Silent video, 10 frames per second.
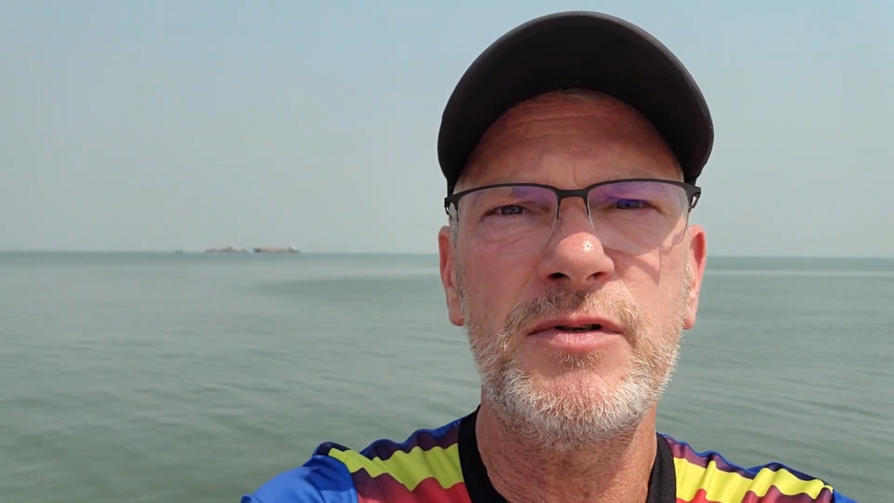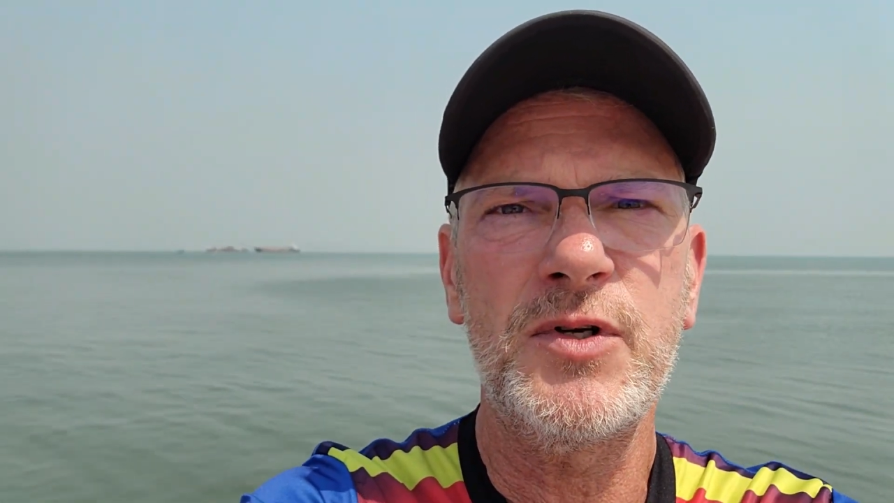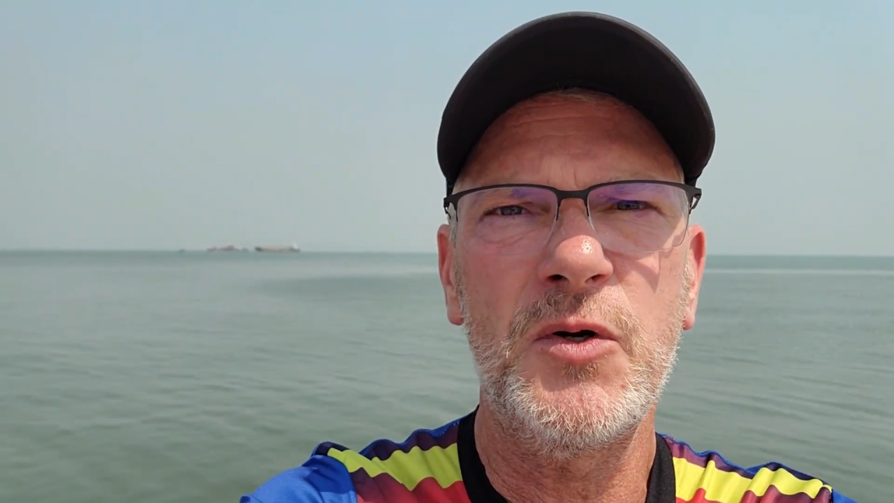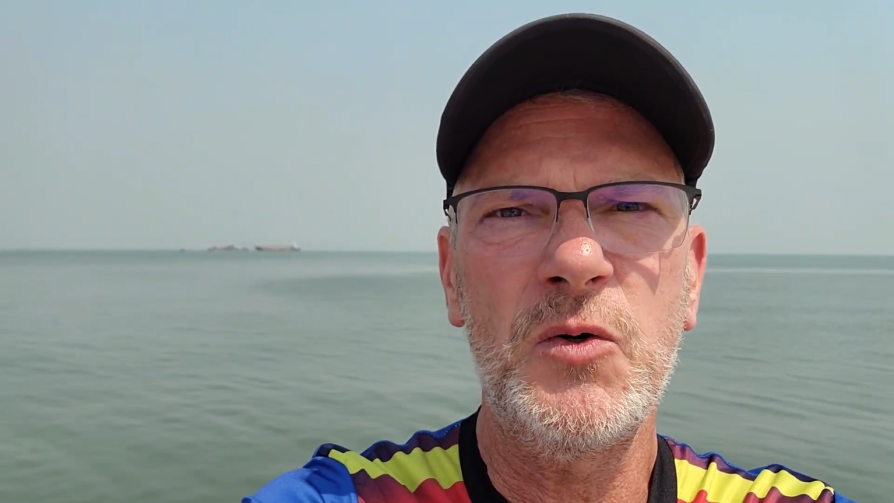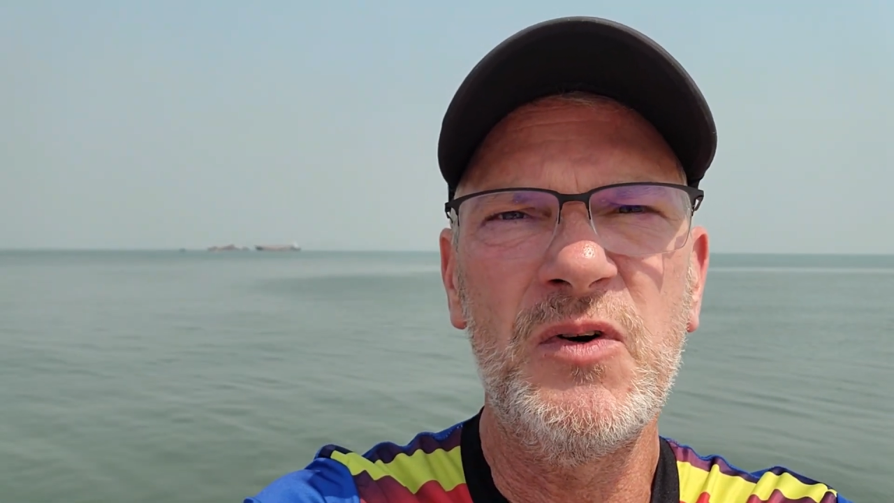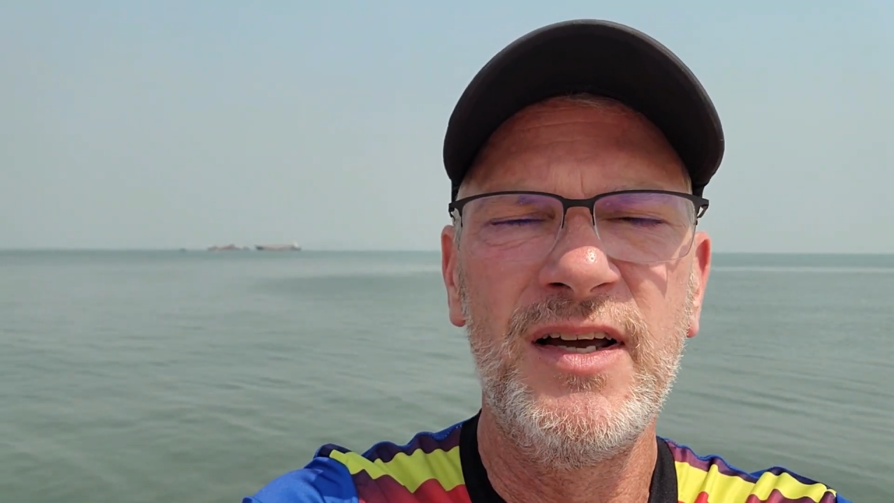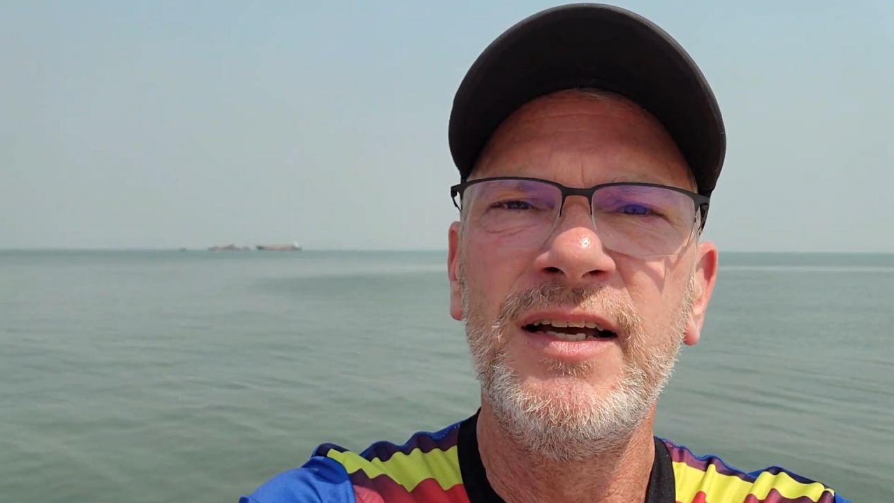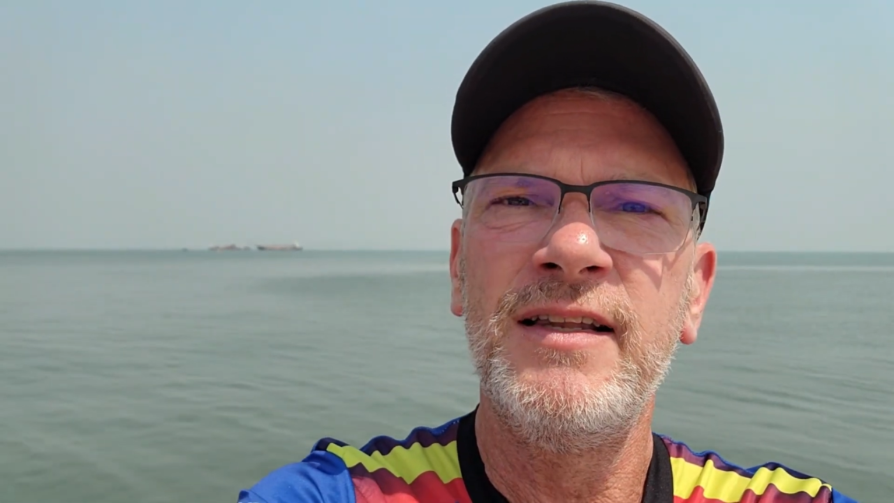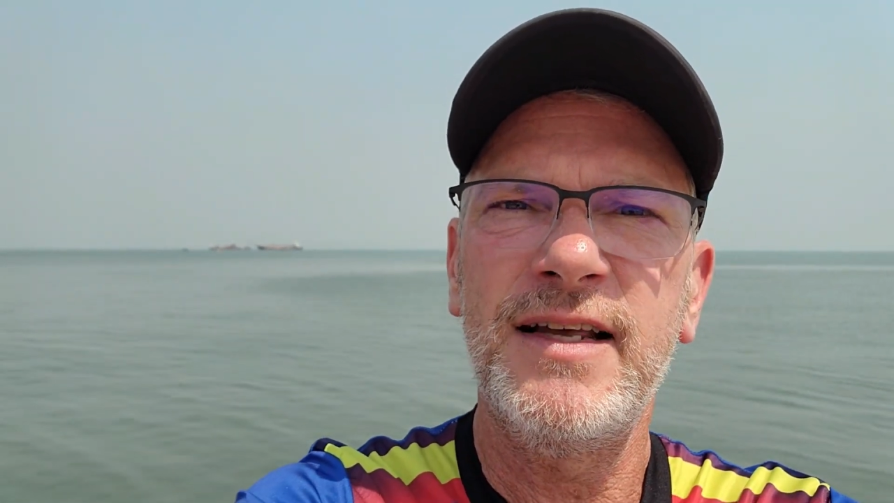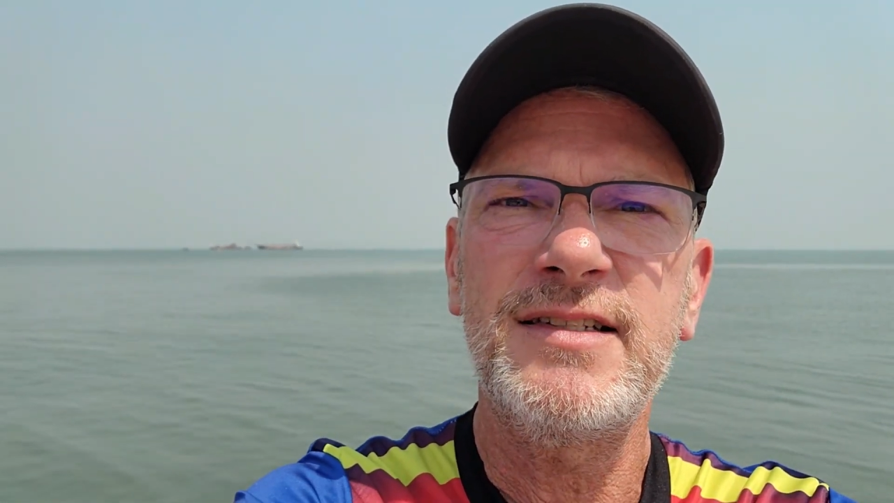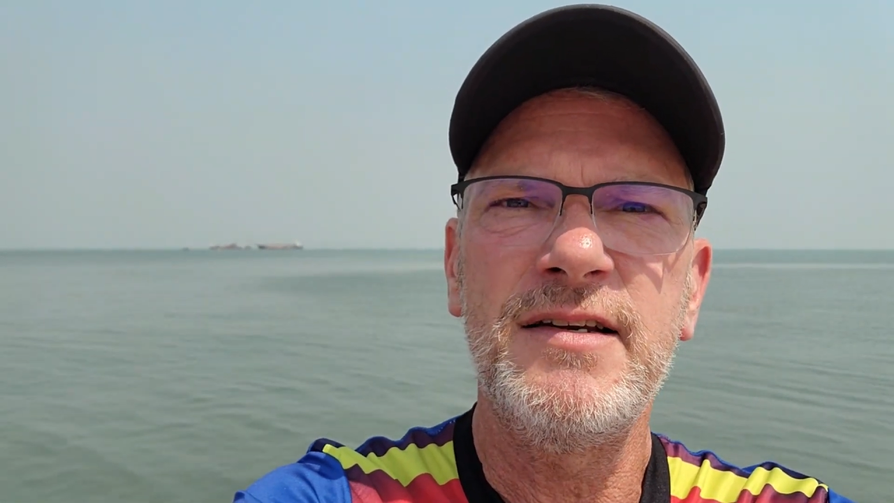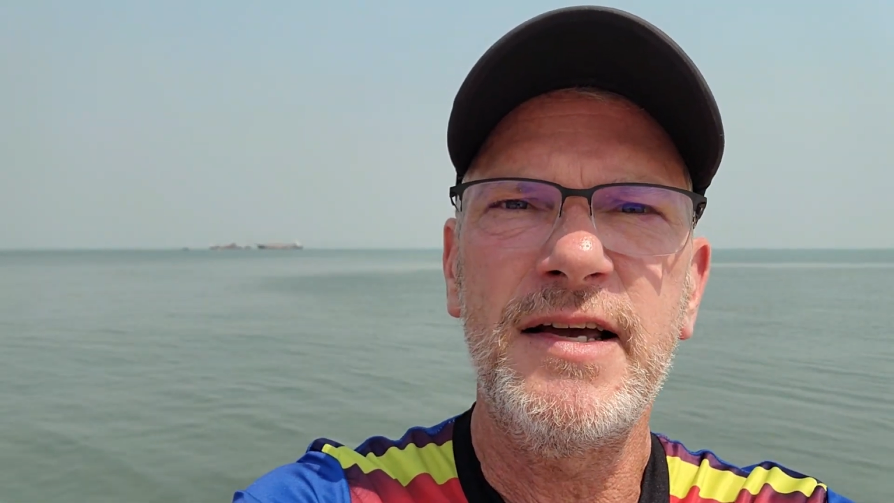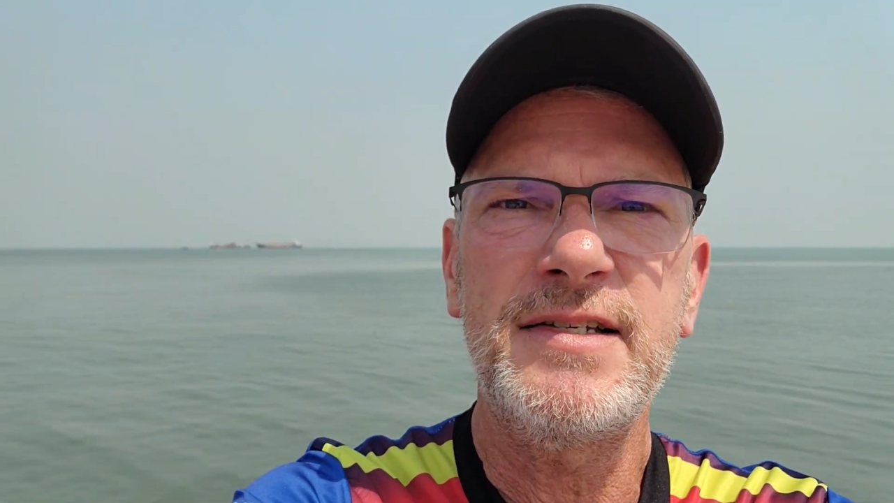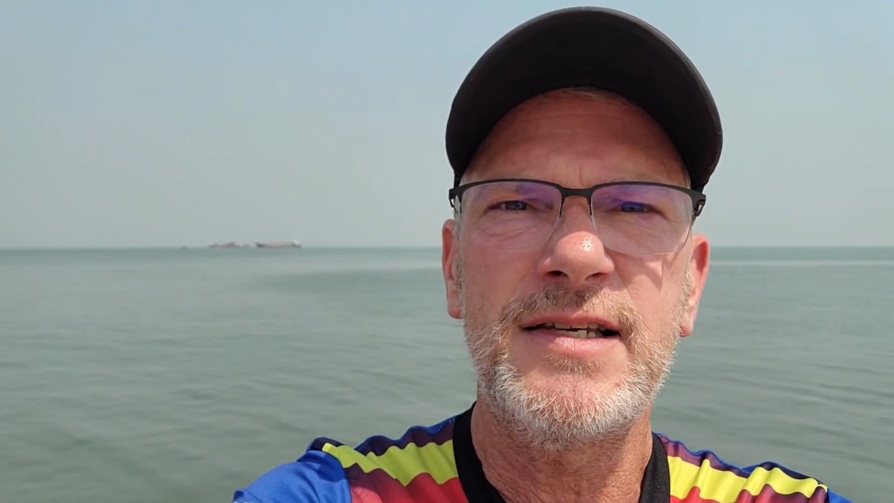So that's a nice